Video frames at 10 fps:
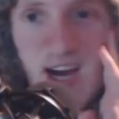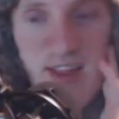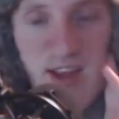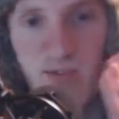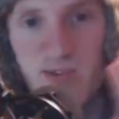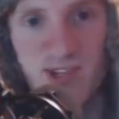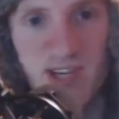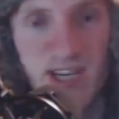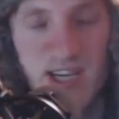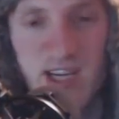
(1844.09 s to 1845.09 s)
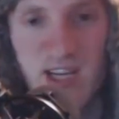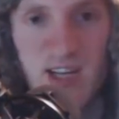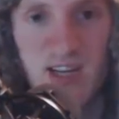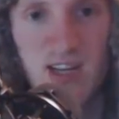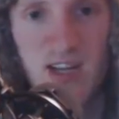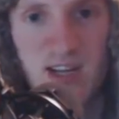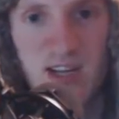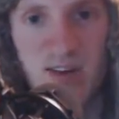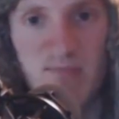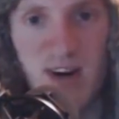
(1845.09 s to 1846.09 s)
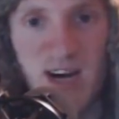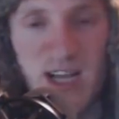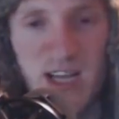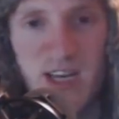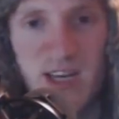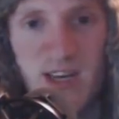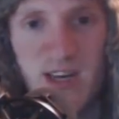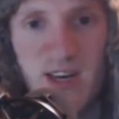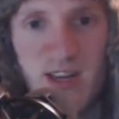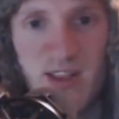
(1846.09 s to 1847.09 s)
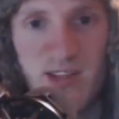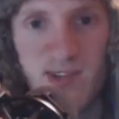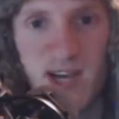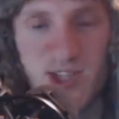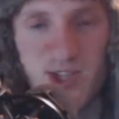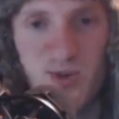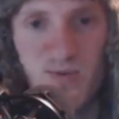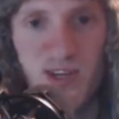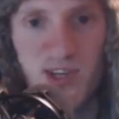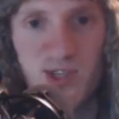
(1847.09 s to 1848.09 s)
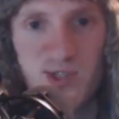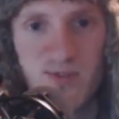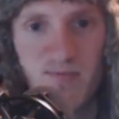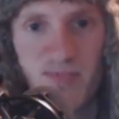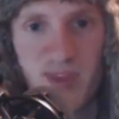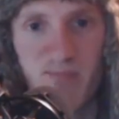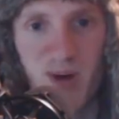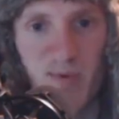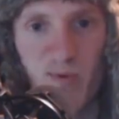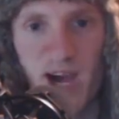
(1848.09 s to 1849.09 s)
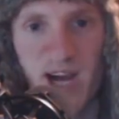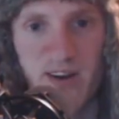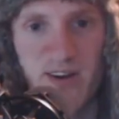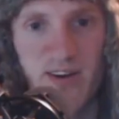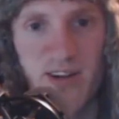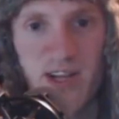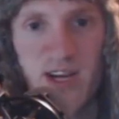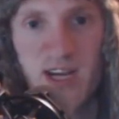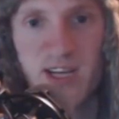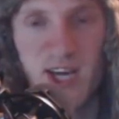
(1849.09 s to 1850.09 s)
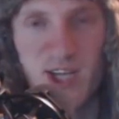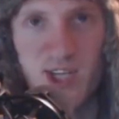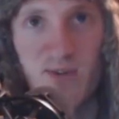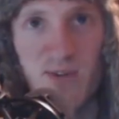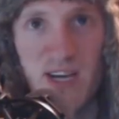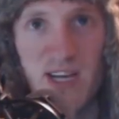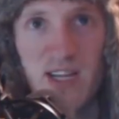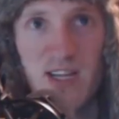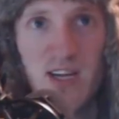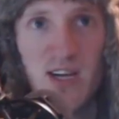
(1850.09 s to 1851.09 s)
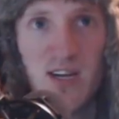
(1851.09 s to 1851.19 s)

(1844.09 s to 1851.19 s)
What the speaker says: I think it was like combined these last 2 weeks, Bobby Wagner and KJ Wright,